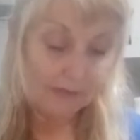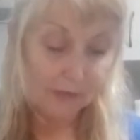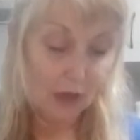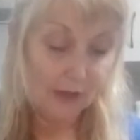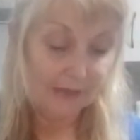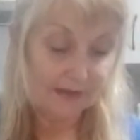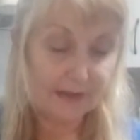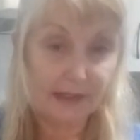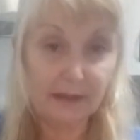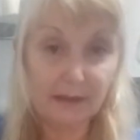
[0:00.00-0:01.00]
lined the
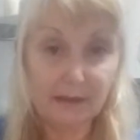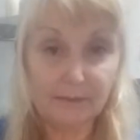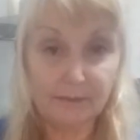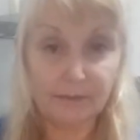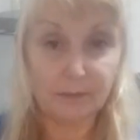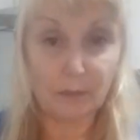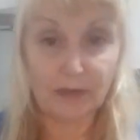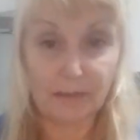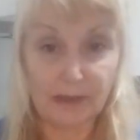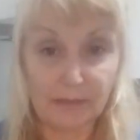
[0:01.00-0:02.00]
tin with
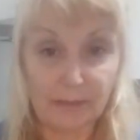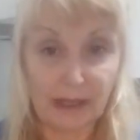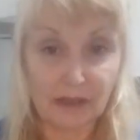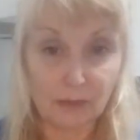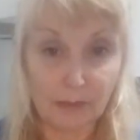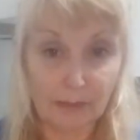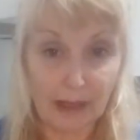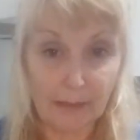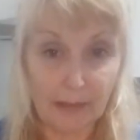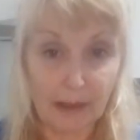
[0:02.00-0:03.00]
a bit of parchment
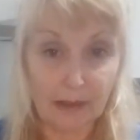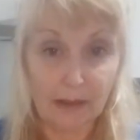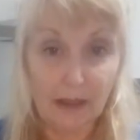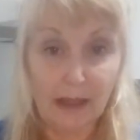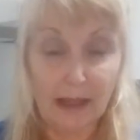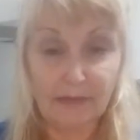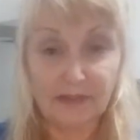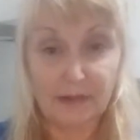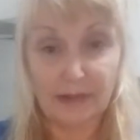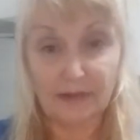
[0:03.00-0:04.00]
paper, and
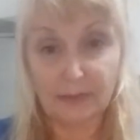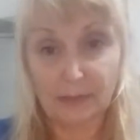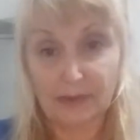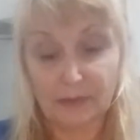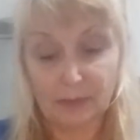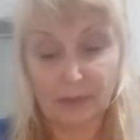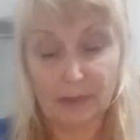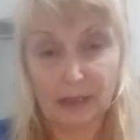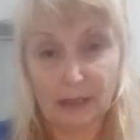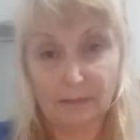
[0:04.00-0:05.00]
this one's
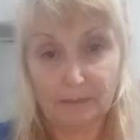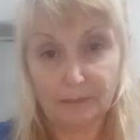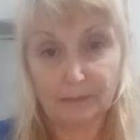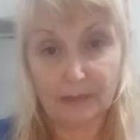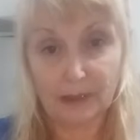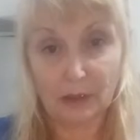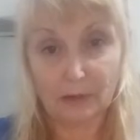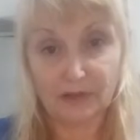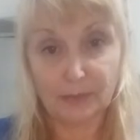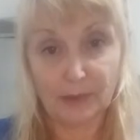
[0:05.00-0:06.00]
you know,
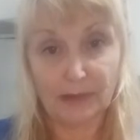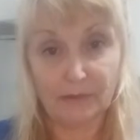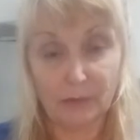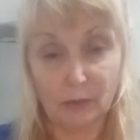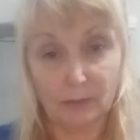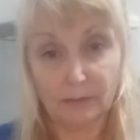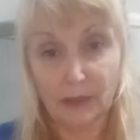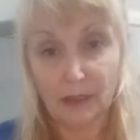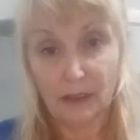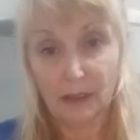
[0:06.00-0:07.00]
the spring form,
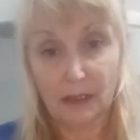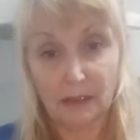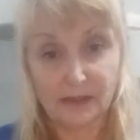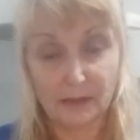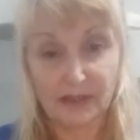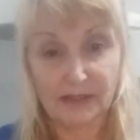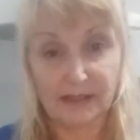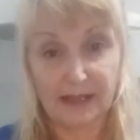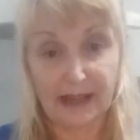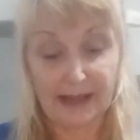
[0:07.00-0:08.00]
so it's easy
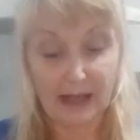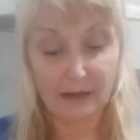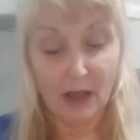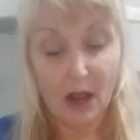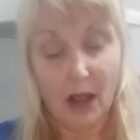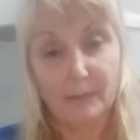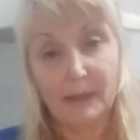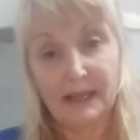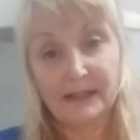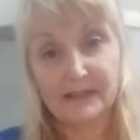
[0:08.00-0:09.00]
to get out. I
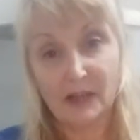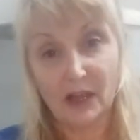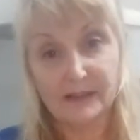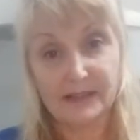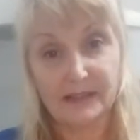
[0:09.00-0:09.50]
may slice it in